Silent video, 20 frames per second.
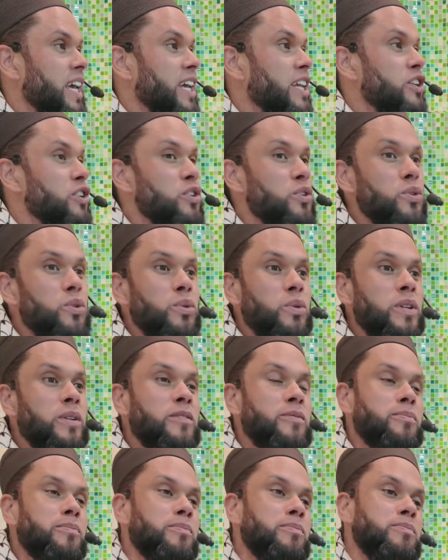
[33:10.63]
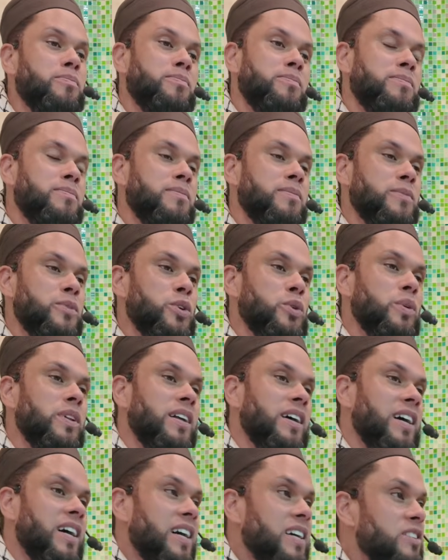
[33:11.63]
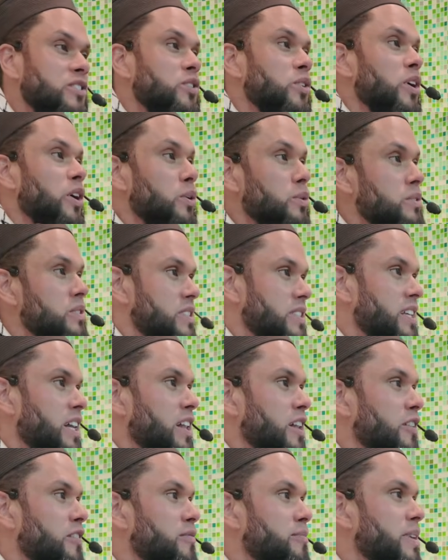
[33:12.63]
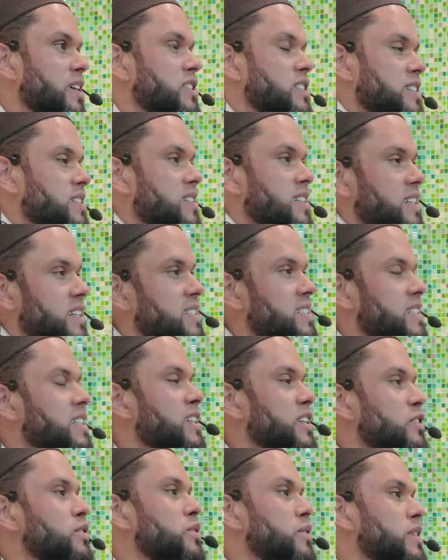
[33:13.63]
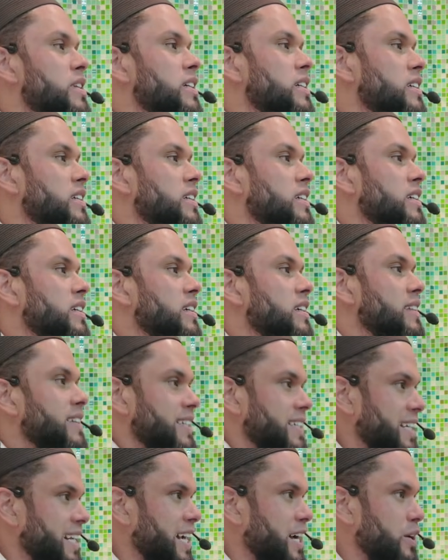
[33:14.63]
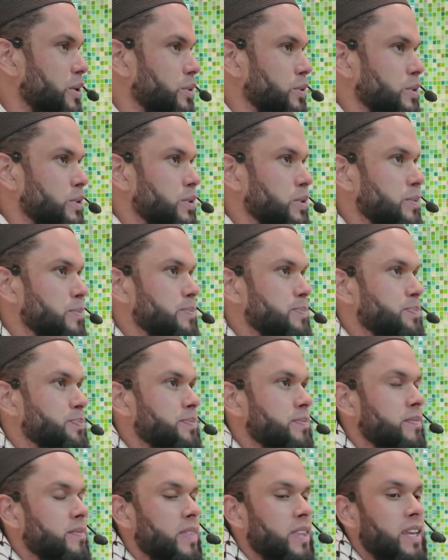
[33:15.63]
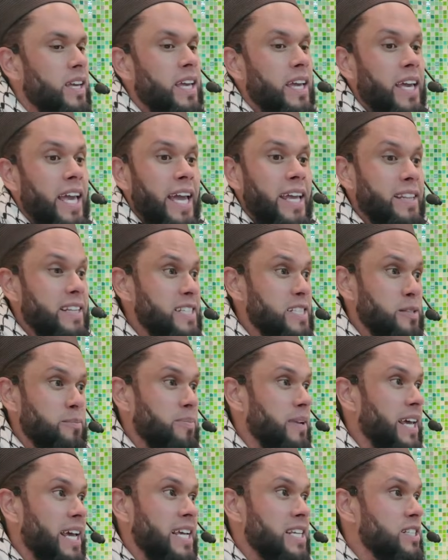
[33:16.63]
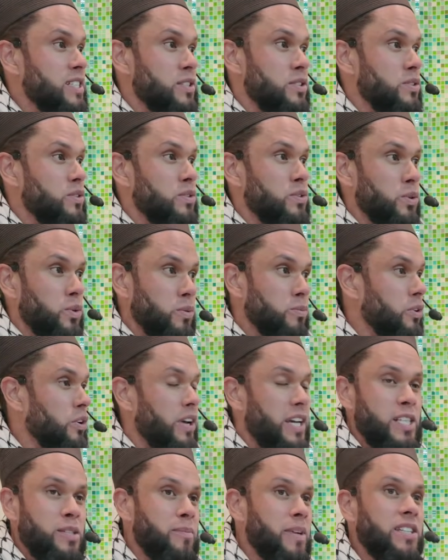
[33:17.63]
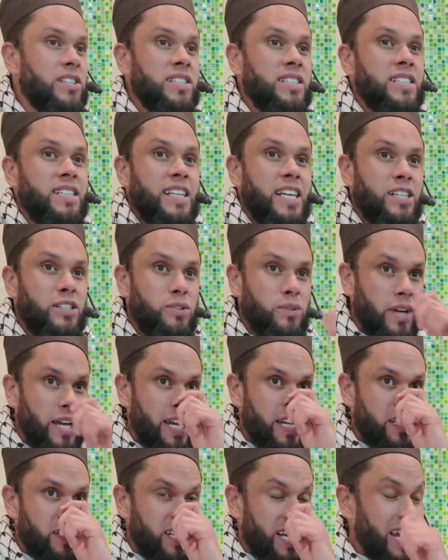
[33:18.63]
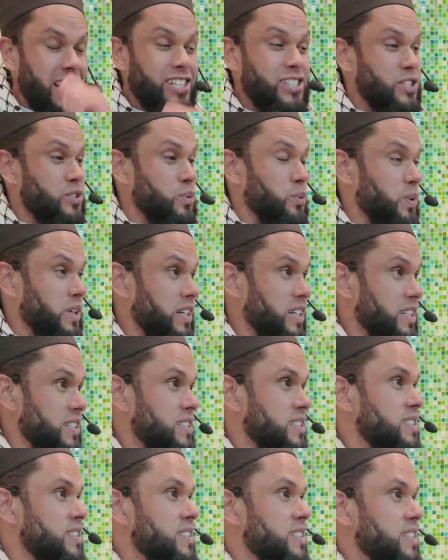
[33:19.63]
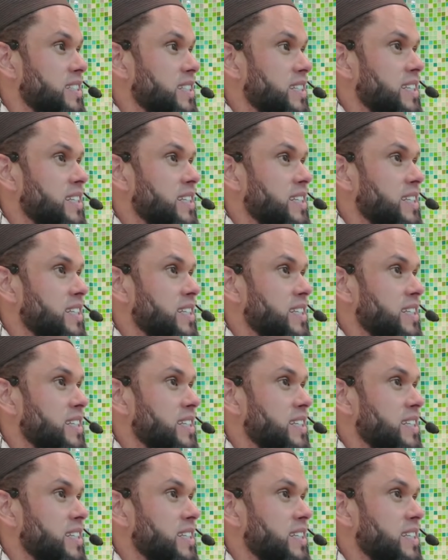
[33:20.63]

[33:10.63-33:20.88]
And you will hurt your own self by just listening to the crowd. And this applies to Umrah as much as it does to Hajj. Hajj is worse.